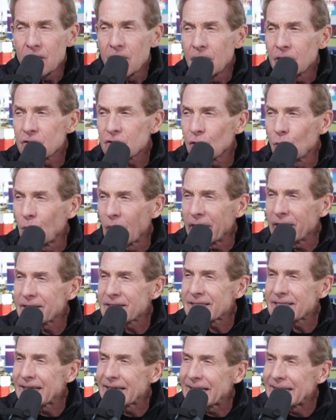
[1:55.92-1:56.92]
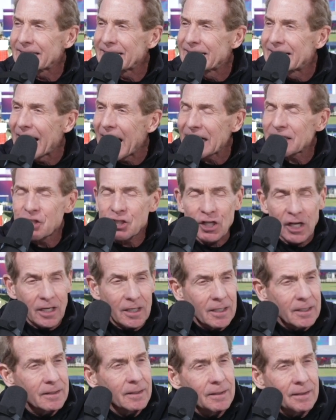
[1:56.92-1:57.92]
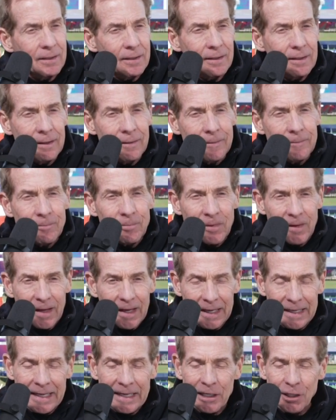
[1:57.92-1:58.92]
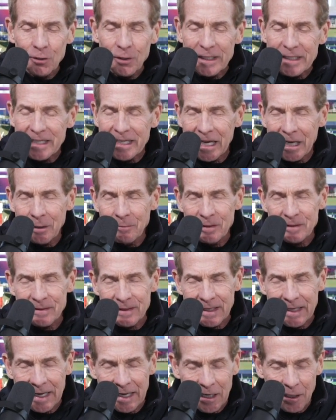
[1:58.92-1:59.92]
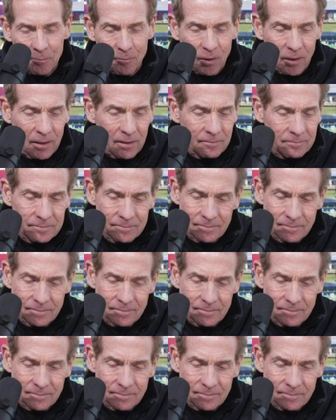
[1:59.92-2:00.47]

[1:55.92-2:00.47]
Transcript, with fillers: So Wayne said, Gotcha. And here he came at the camera